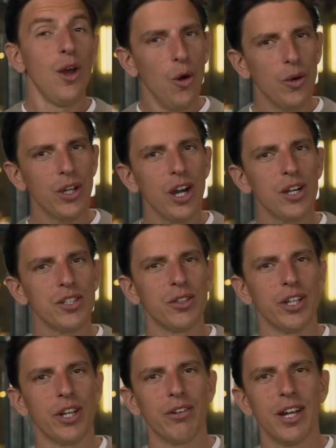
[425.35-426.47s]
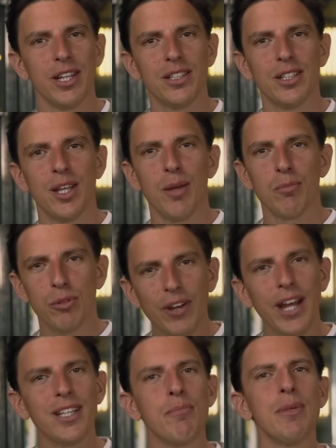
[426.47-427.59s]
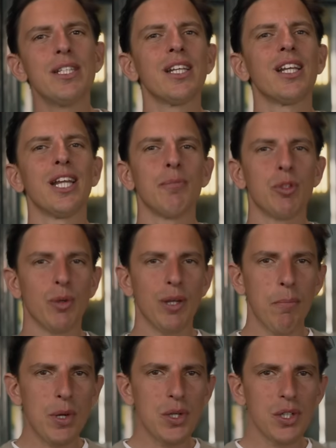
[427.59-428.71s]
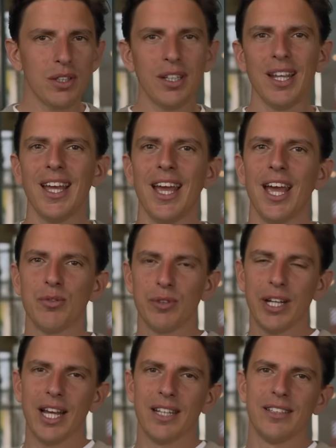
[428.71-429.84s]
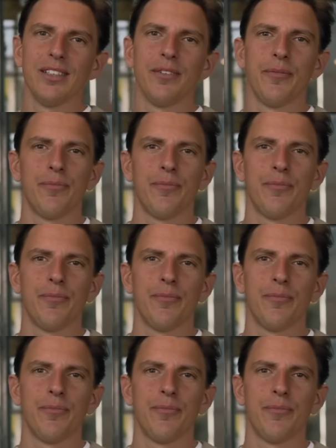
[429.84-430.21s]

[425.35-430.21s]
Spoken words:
OKRs, on the other hand, provide the missing link between ambition and reality.